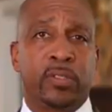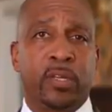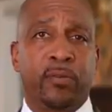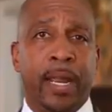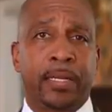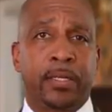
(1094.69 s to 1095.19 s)

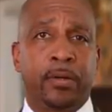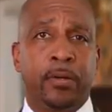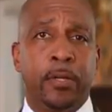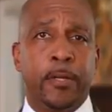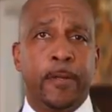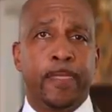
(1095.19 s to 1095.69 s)
director
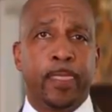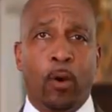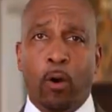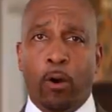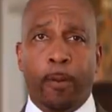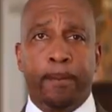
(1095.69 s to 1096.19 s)

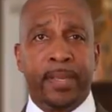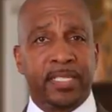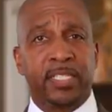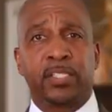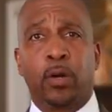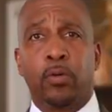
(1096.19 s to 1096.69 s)
or a
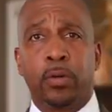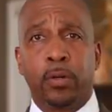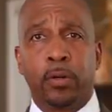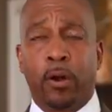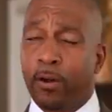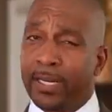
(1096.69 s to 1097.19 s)
business
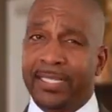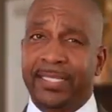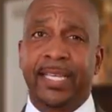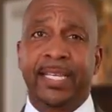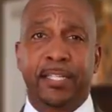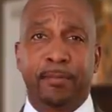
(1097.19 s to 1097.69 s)
owner or
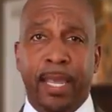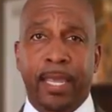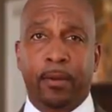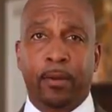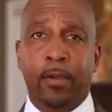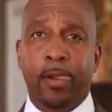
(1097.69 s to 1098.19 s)
decision
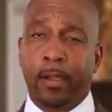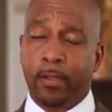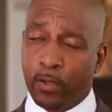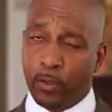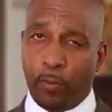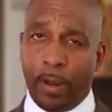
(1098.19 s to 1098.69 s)
maker,
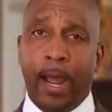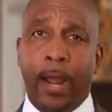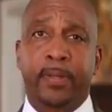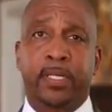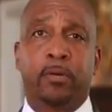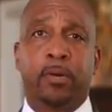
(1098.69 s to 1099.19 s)
it's a great
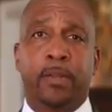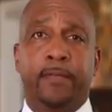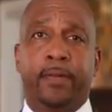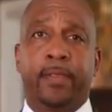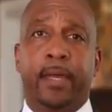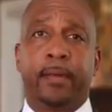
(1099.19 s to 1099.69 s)
opportunity
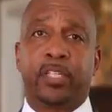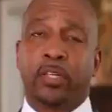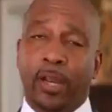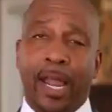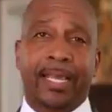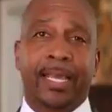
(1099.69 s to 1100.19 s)
for them to
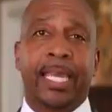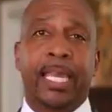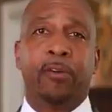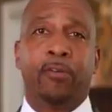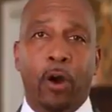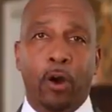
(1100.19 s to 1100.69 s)
look like a
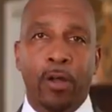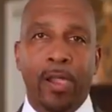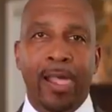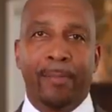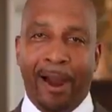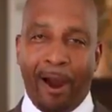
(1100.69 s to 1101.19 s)
hero
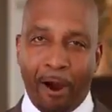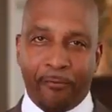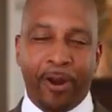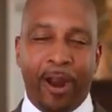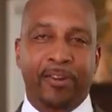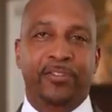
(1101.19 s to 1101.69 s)
by
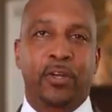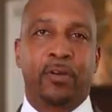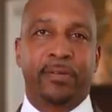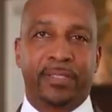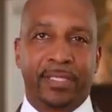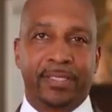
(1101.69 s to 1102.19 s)
offering our
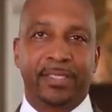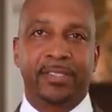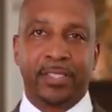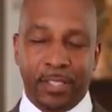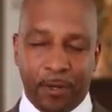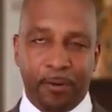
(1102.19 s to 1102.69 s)
services
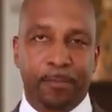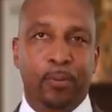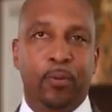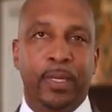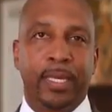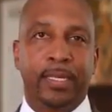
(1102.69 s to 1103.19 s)
to their
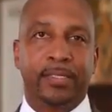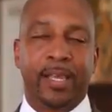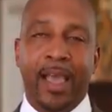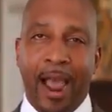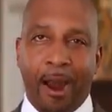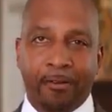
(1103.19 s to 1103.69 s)
employees.
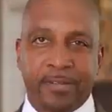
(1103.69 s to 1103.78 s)
Our